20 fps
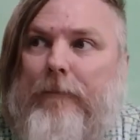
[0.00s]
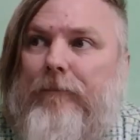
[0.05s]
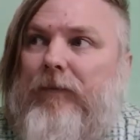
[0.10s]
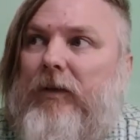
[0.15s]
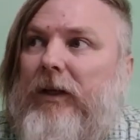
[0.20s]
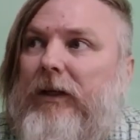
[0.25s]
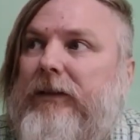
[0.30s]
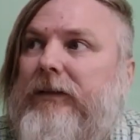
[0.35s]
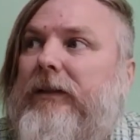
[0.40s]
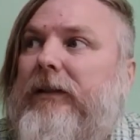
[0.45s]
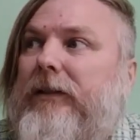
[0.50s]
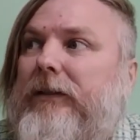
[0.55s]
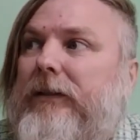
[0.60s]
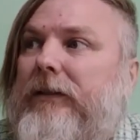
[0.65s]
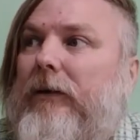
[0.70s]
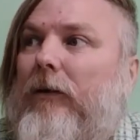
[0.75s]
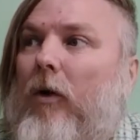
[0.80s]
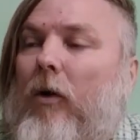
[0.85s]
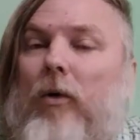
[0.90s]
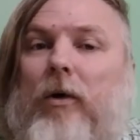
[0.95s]
This
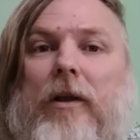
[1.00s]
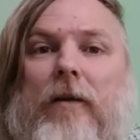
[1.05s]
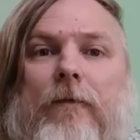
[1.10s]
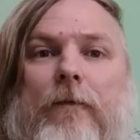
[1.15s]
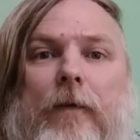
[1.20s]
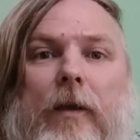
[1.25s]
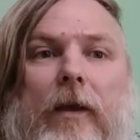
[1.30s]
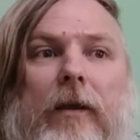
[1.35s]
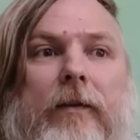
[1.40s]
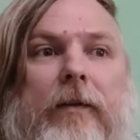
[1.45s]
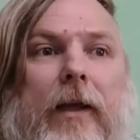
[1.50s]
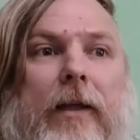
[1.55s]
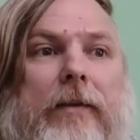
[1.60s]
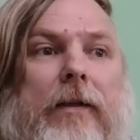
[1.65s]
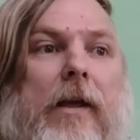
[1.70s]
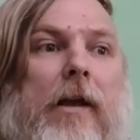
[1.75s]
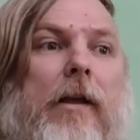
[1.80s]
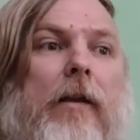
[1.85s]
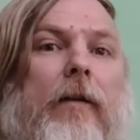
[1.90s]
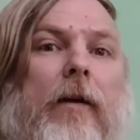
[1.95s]
is only thing
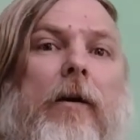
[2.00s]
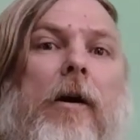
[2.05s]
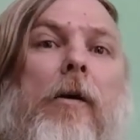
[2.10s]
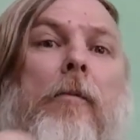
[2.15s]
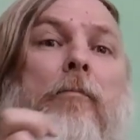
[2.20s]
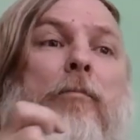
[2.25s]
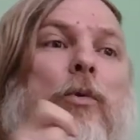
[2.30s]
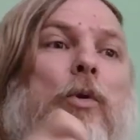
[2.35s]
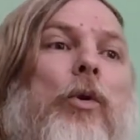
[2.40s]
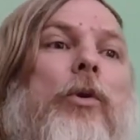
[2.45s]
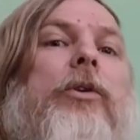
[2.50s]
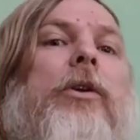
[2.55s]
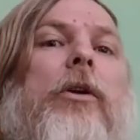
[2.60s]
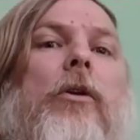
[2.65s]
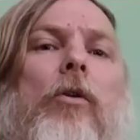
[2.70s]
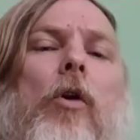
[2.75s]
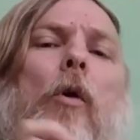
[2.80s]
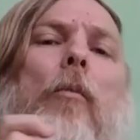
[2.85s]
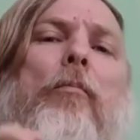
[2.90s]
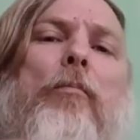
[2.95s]
that the computer
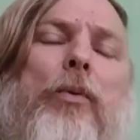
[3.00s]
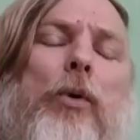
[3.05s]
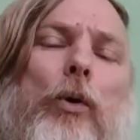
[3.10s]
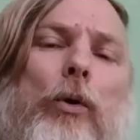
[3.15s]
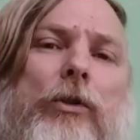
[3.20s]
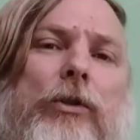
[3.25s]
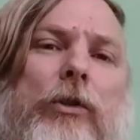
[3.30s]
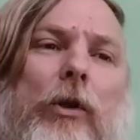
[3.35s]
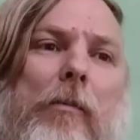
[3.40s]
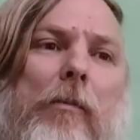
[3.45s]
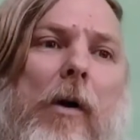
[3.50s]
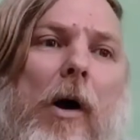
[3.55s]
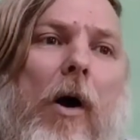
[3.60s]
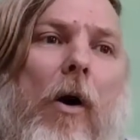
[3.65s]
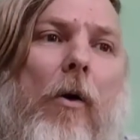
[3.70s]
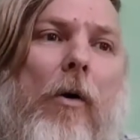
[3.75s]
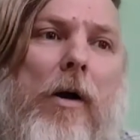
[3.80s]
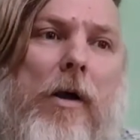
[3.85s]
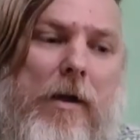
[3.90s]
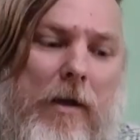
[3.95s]
computes
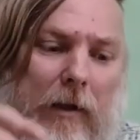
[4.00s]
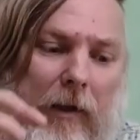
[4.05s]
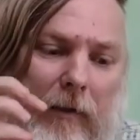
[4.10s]
somehow.